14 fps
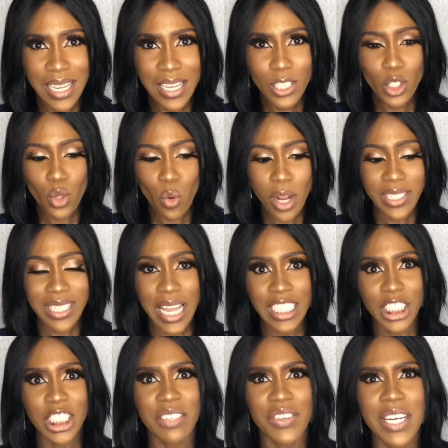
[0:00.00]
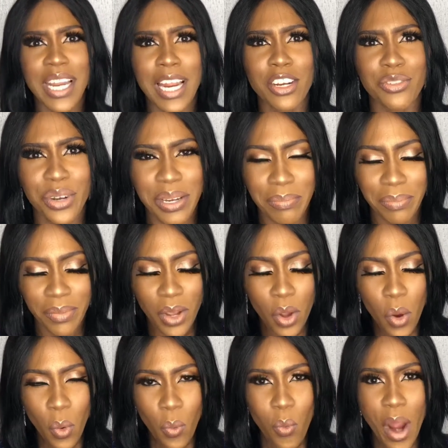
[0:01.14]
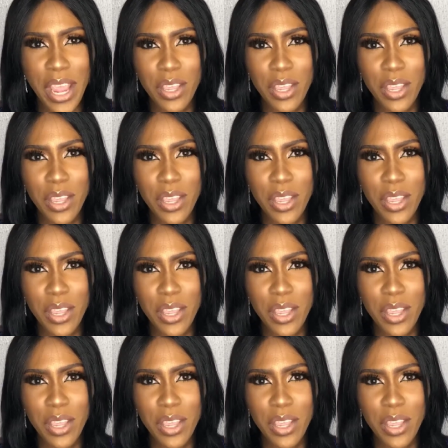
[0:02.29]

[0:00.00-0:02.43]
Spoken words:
Towards achieving that dream. When